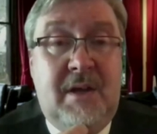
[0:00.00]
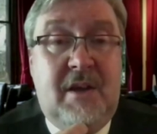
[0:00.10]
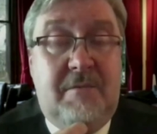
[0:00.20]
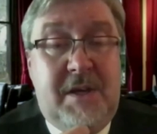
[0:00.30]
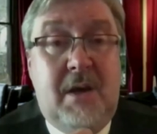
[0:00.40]

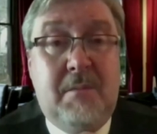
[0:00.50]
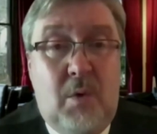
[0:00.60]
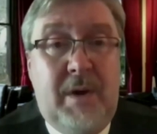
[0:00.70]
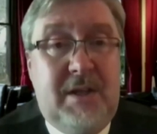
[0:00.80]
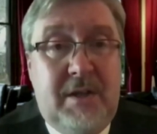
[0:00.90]
have become
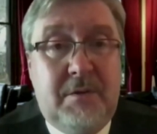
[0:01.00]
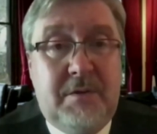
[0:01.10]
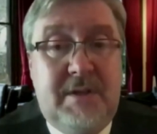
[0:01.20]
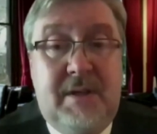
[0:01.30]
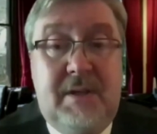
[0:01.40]
quite
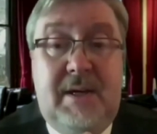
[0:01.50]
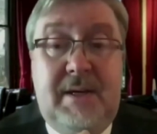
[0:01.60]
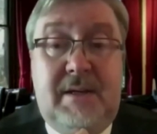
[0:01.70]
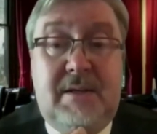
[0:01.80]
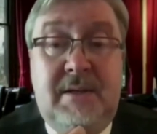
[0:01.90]
closely
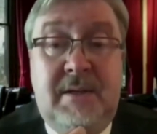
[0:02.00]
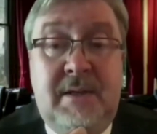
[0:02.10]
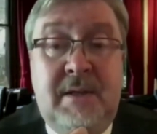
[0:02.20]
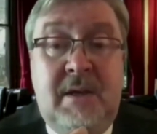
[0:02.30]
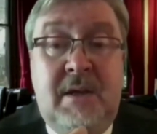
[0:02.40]
aligned.
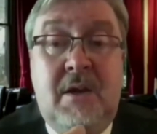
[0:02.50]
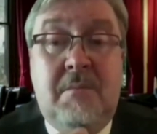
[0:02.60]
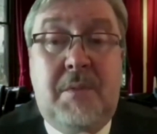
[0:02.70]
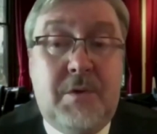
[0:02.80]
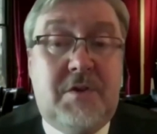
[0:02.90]

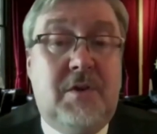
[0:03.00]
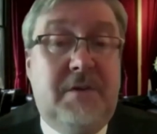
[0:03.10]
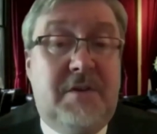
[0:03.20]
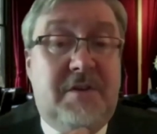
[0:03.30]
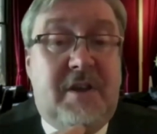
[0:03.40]
Boris
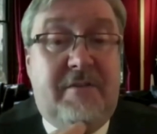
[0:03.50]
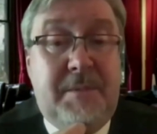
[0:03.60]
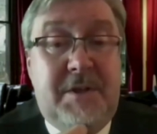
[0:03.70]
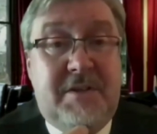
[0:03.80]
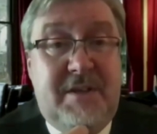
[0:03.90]
Johnson's
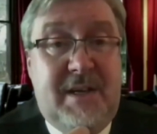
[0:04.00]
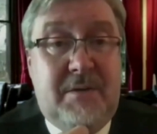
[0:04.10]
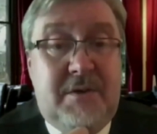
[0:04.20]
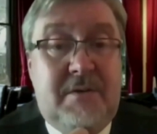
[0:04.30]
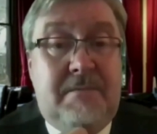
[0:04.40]
government has
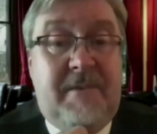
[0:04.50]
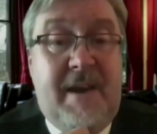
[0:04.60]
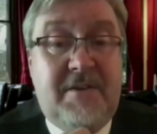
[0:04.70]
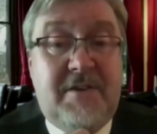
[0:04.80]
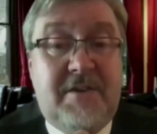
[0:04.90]
announced a
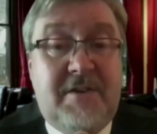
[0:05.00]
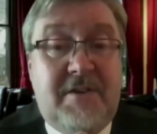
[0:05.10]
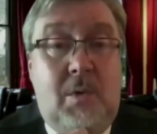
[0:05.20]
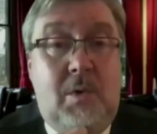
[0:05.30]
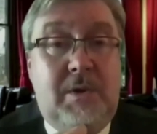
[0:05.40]
phase out of
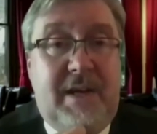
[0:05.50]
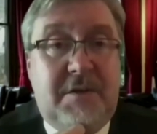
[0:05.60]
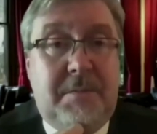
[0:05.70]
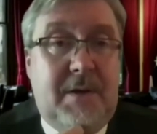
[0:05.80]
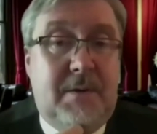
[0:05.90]
all
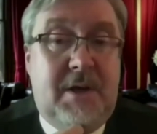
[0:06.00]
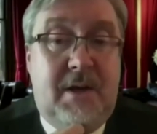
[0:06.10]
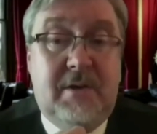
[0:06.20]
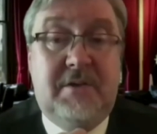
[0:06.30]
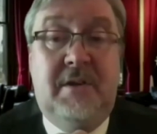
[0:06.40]
gas-powered
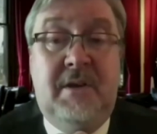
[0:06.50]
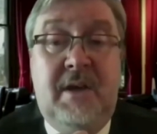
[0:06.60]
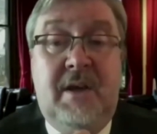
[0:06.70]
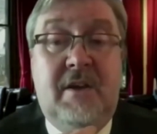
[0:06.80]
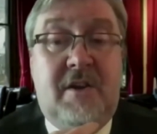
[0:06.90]
cars.
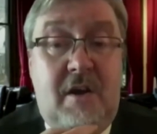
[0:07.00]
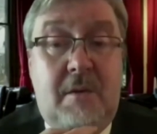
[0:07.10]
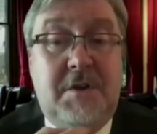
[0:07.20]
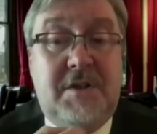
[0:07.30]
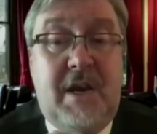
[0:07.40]

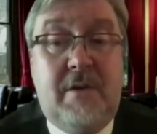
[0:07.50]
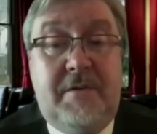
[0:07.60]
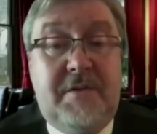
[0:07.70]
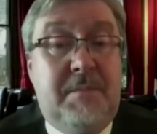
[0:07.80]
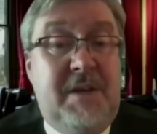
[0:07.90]
Carbon
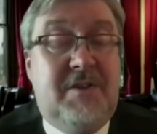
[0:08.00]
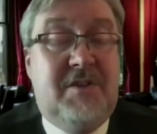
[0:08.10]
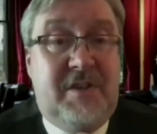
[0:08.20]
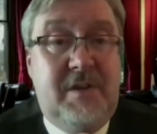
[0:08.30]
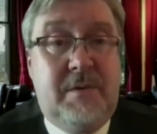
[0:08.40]
tariffs are being
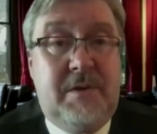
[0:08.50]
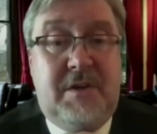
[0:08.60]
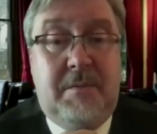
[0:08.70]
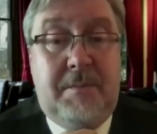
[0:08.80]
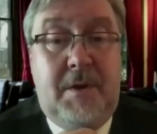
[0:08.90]

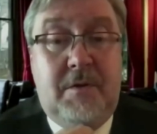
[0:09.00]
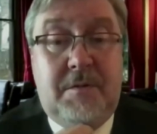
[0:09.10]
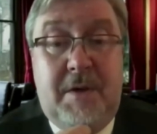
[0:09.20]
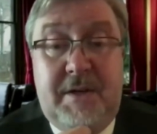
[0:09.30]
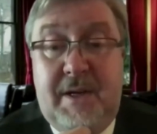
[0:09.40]
seriously
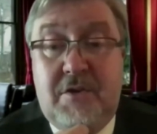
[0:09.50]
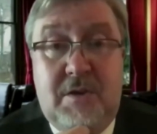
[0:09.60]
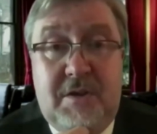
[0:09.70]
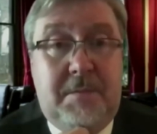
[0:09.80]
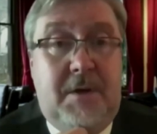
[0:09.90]
proposed by
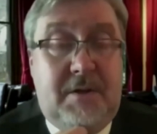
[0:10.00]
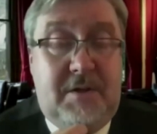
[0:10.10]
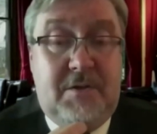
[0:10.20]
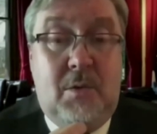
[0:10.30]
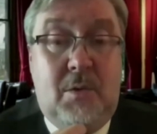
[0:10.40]
nationalist
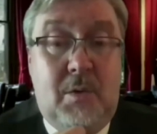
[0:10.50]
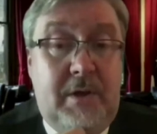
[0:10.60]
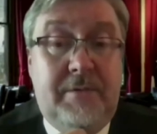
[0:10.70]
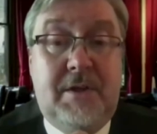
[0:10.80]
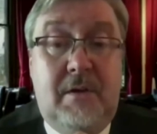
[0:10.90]
parties all
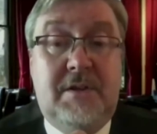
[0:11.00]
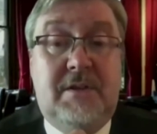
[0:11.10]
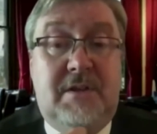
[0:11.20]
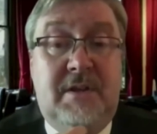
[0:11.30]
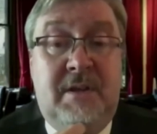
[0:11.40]
over the
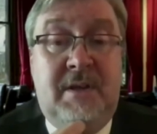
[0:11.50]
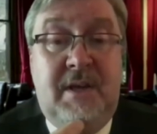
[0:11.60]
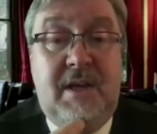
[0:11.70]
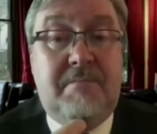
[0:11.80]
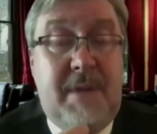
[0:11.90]
continent.
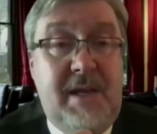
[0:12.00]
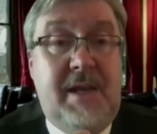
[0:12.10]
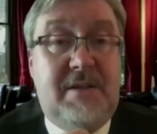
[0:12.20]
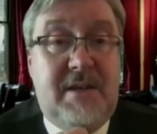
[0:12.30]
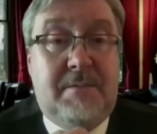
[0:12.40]
It may
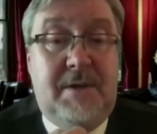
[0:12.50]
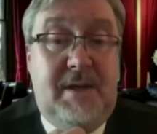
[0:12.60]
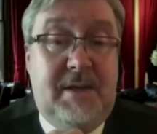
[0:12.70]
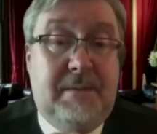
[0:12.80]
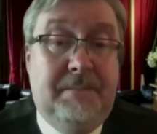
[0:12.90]
yet happen here.